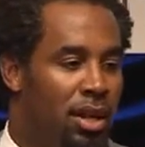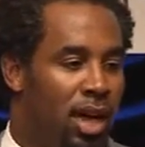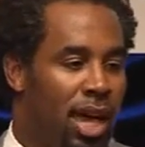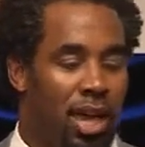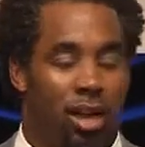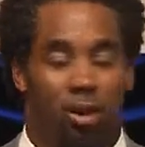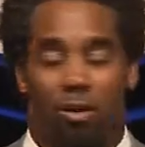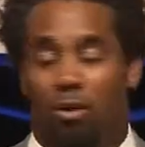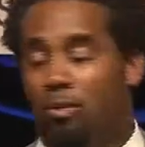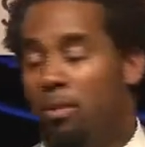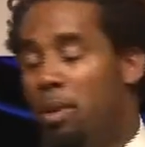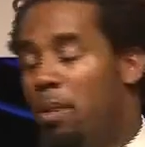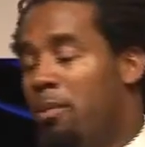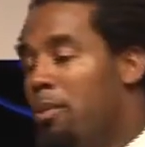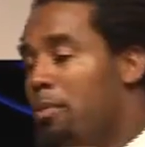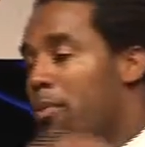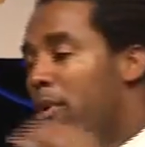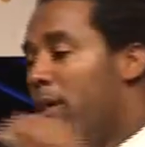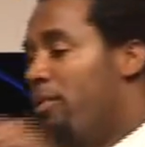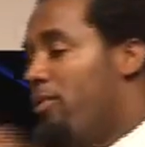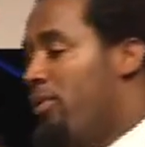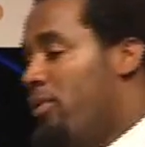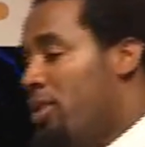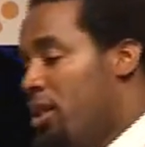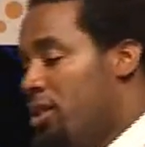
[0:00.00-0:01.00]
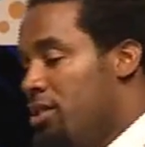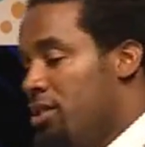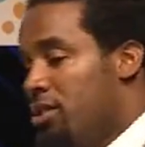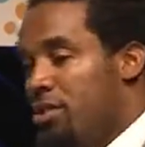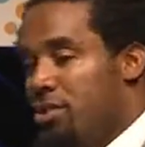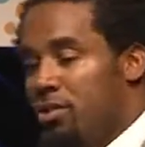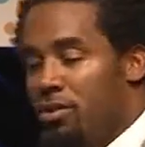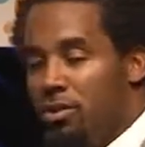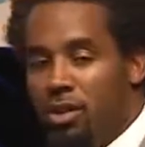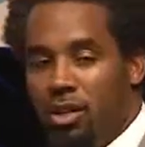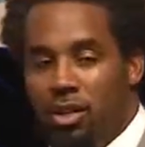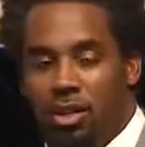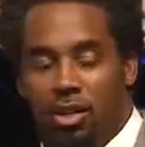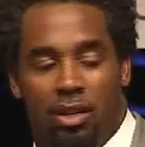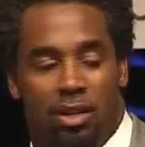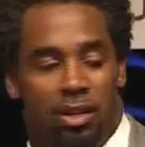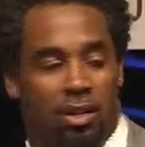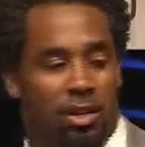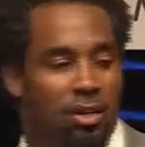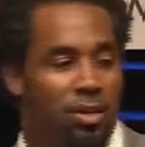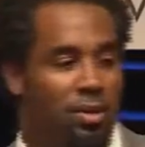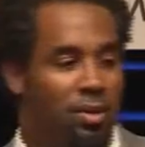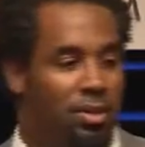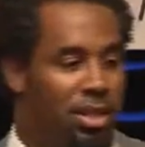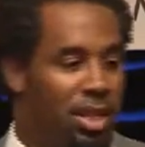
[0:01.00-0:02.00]
And you'll remember my friend's story
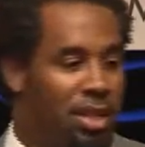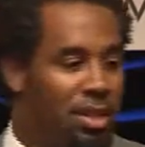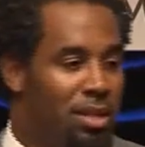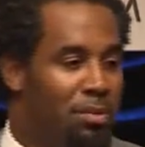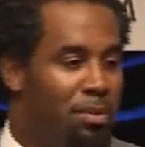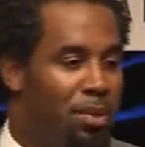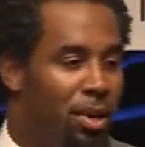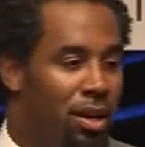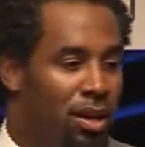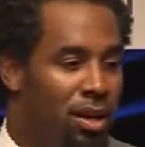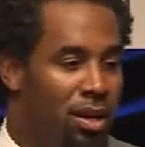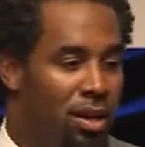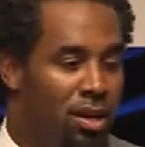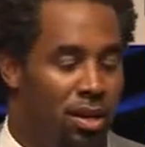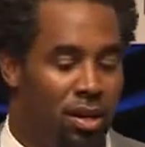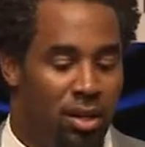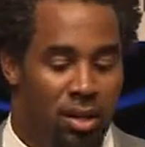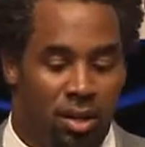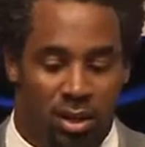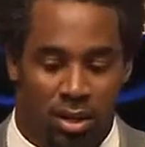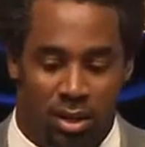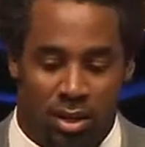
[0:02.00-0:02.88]
who was at the bar.